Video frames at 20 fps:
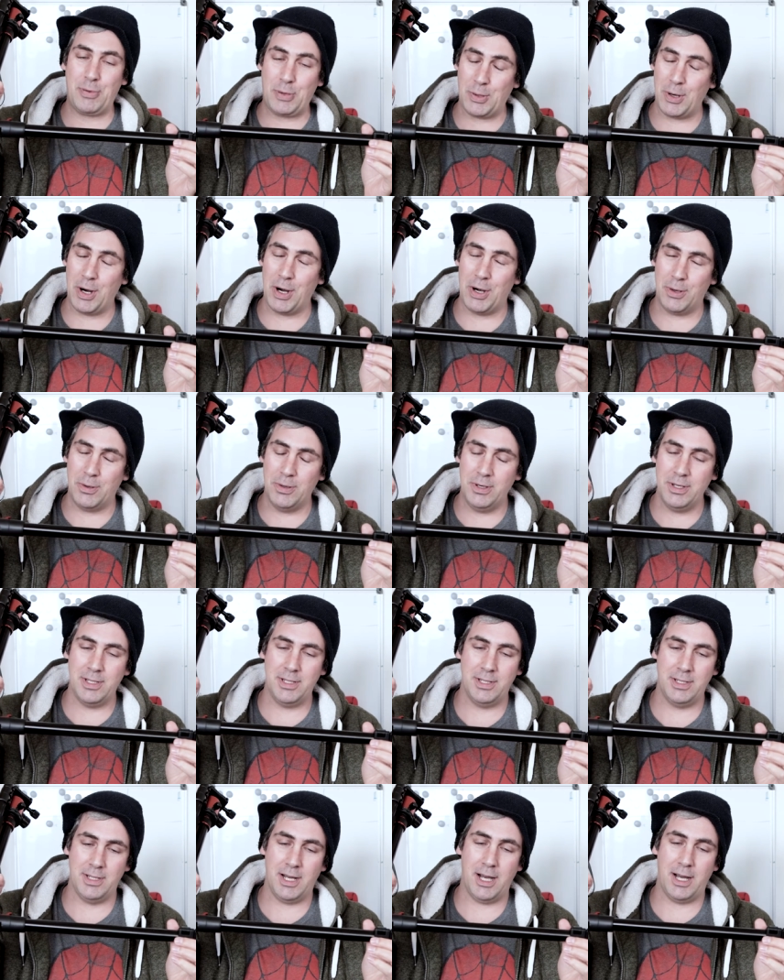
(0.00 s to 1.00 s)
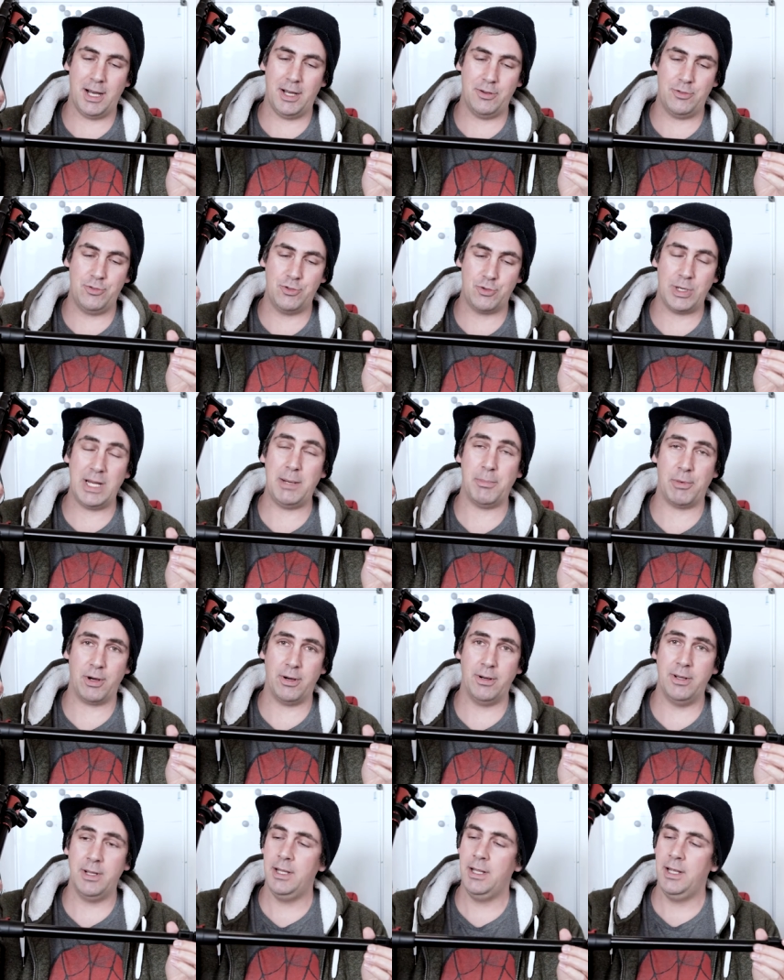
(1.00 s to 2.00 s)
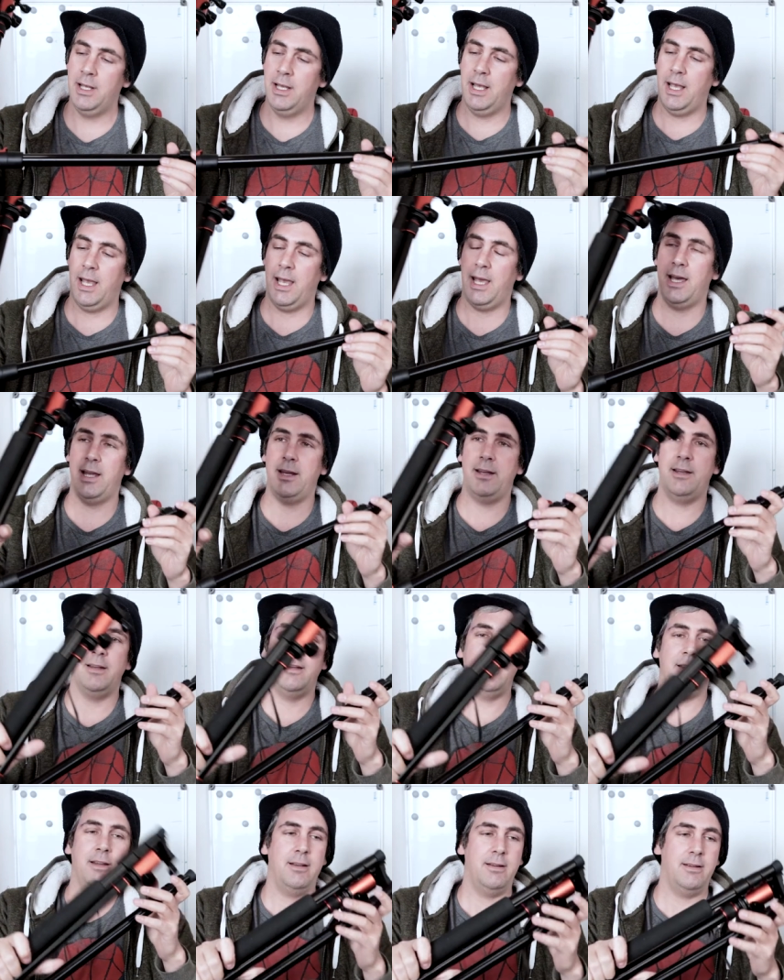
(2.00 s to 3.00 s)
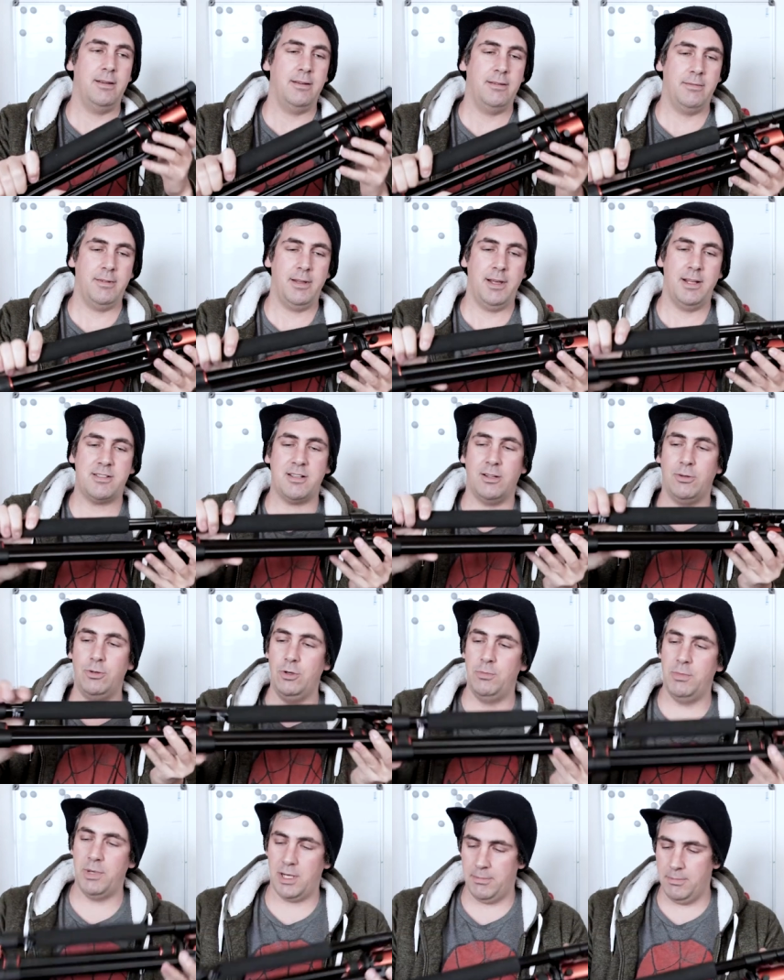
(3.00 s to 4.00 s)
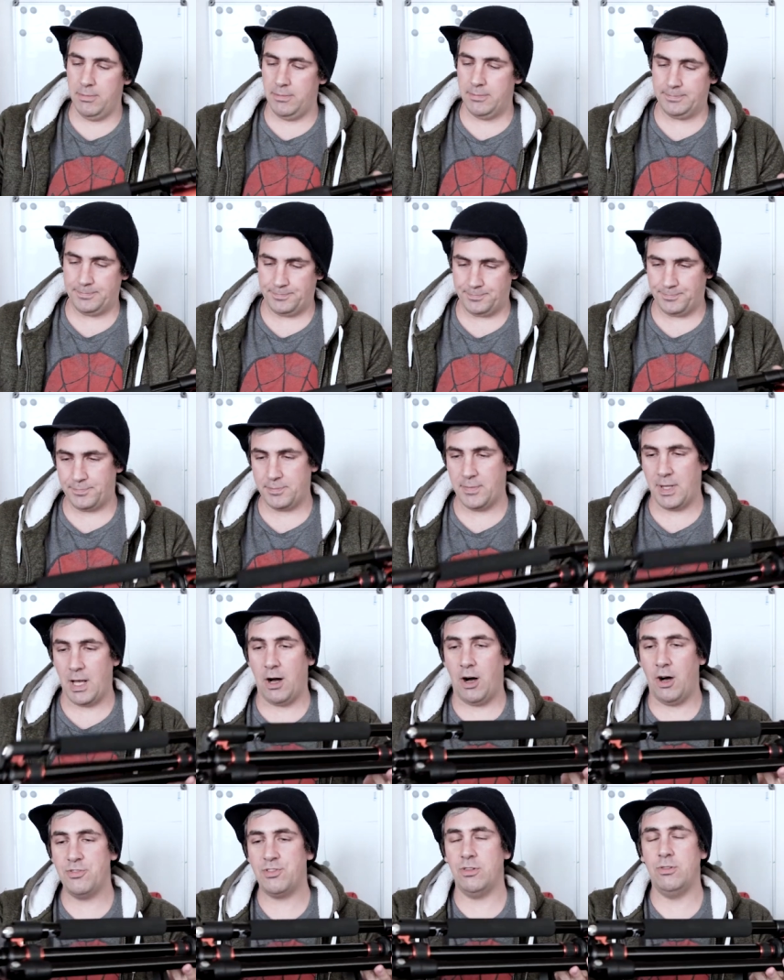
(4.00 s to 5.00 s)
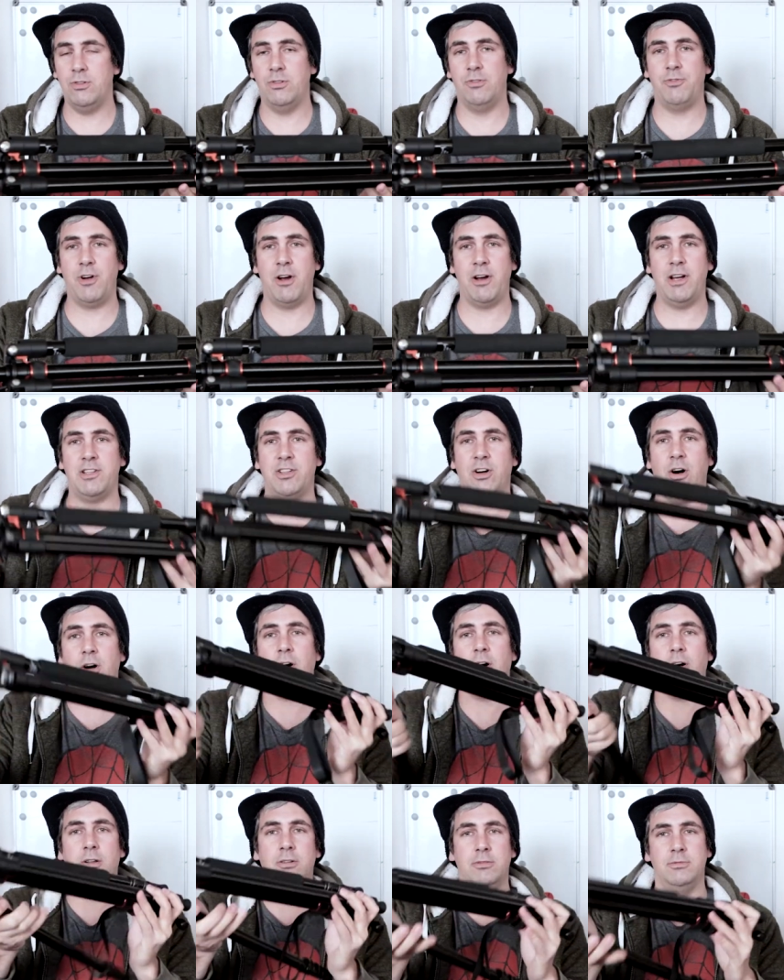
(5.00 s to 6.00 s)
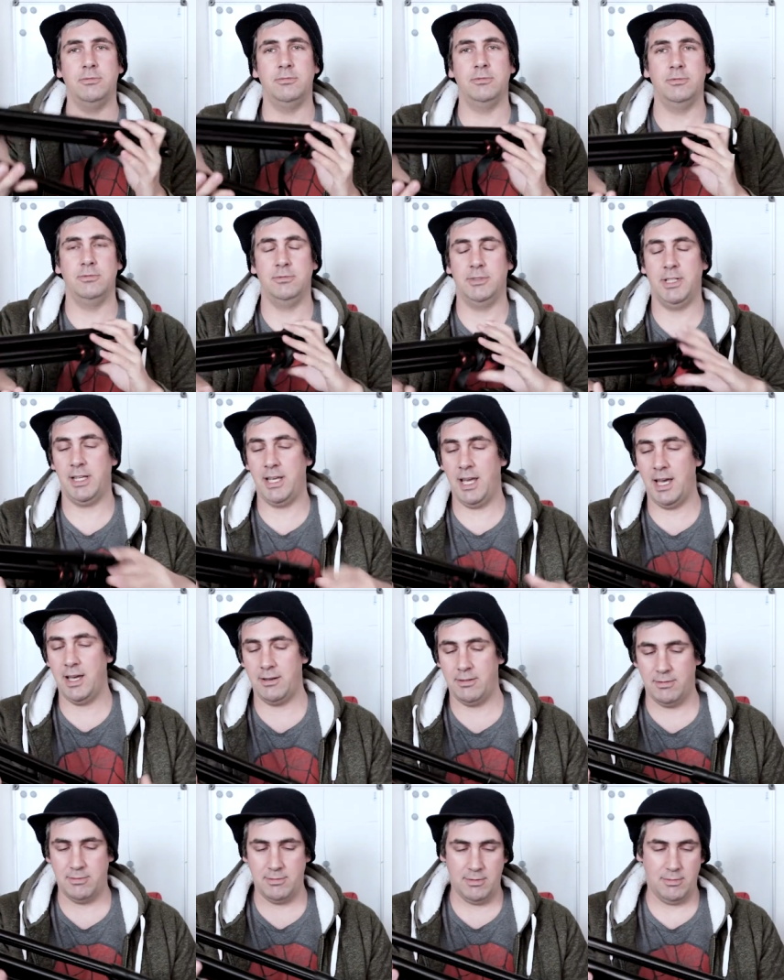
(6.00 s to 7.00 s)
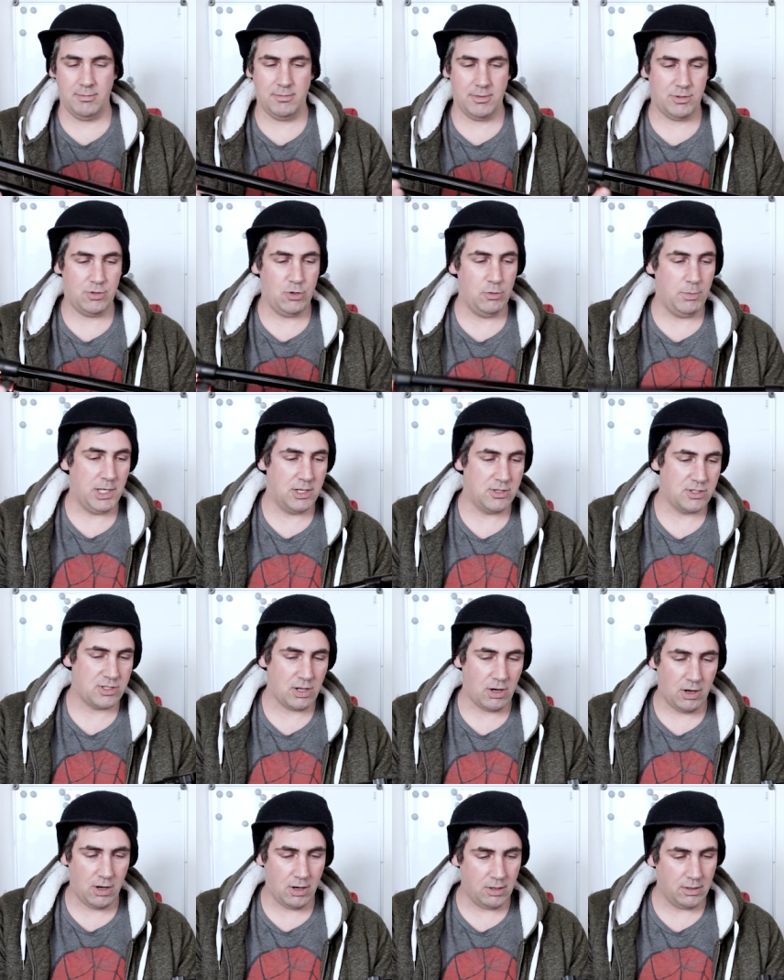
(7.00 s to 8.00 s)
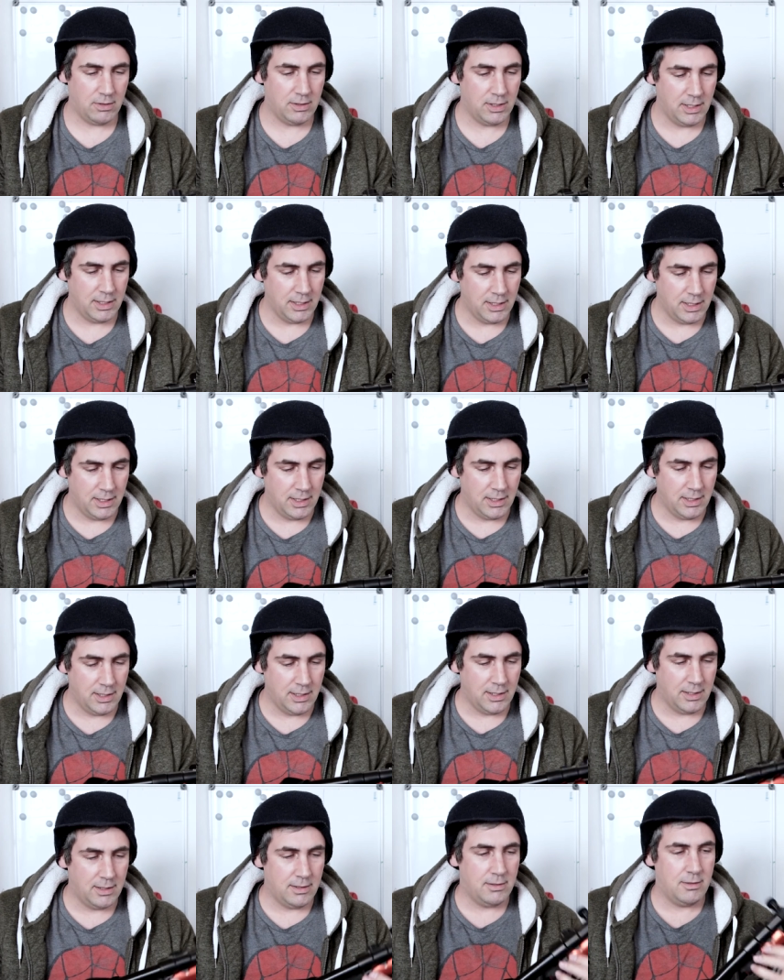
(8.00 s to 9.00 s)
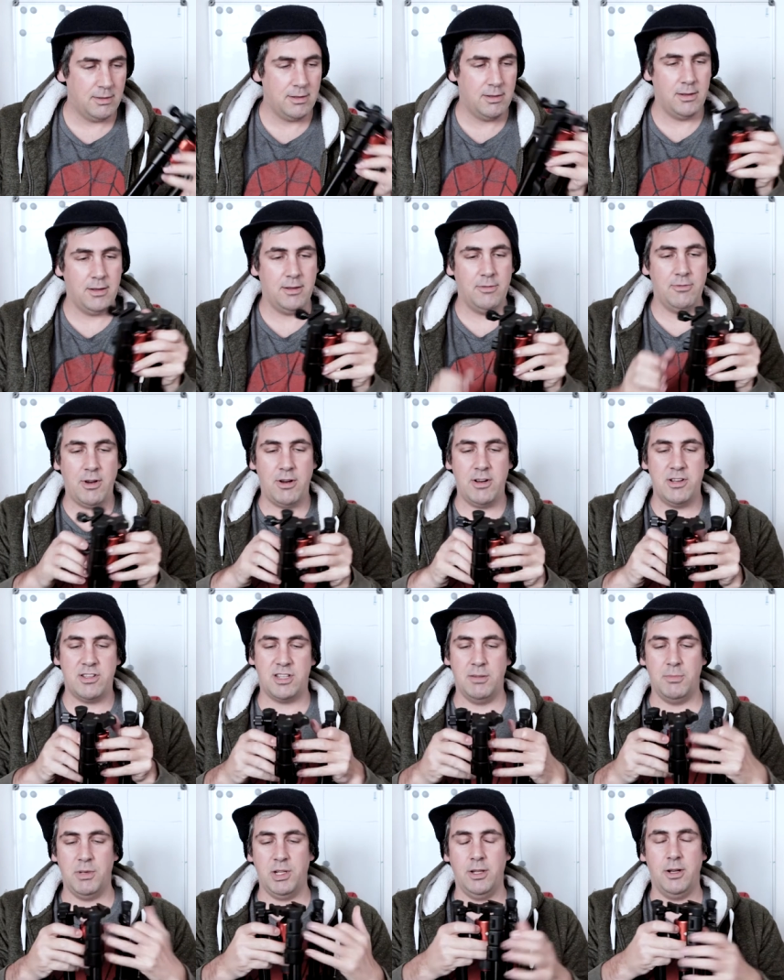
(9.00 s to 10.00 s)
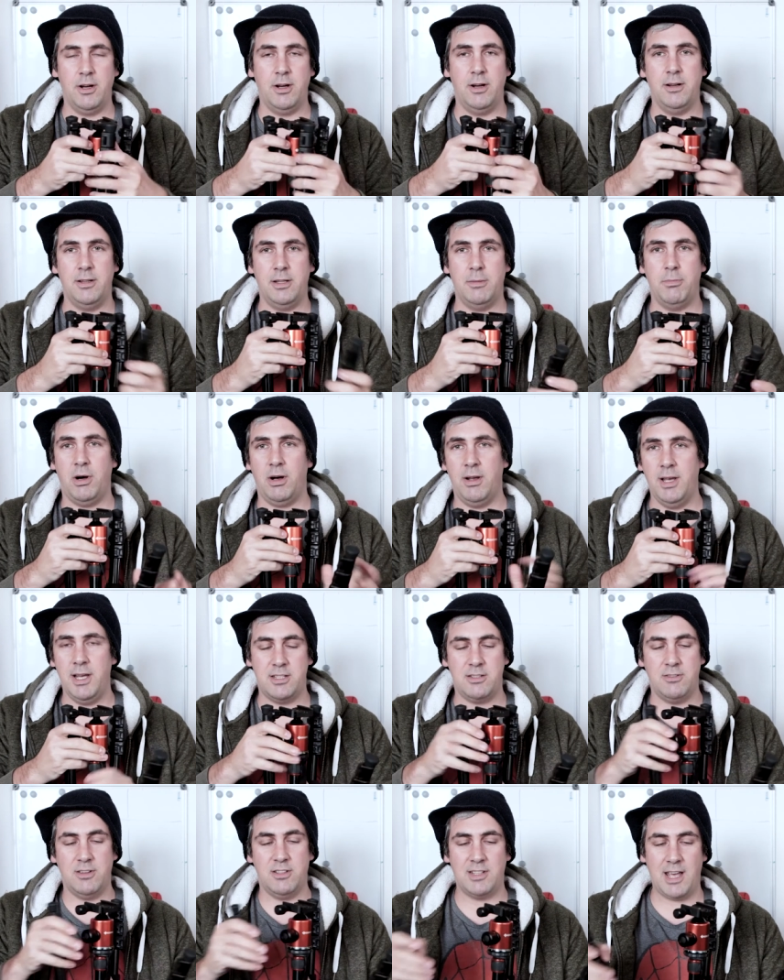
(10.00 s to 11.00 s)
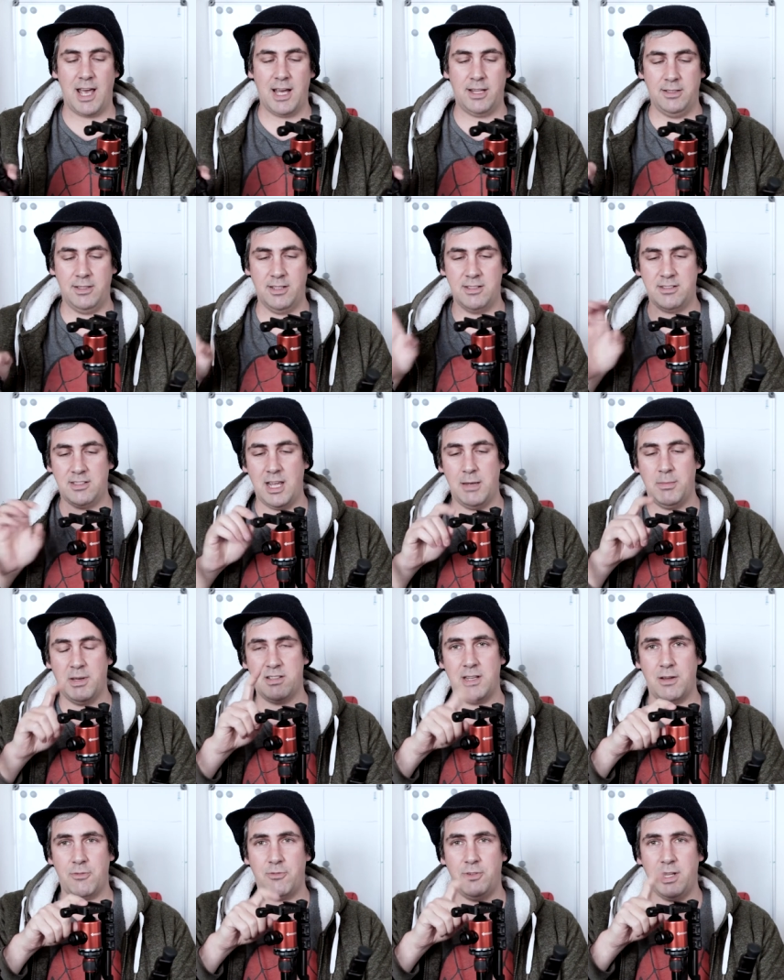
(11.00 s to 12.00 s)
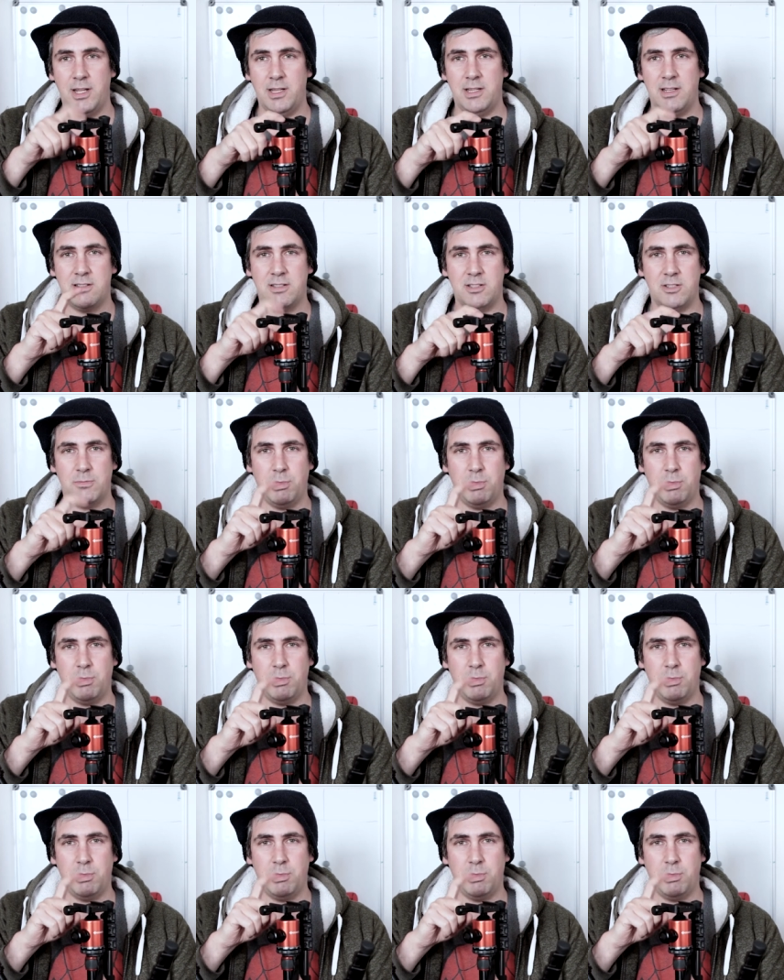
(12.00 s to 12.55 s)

Pro uh, Dreamer, and it's aluminum. Also very tall. Again, two meters tall very similar. The ball head's exactly the same except for that this is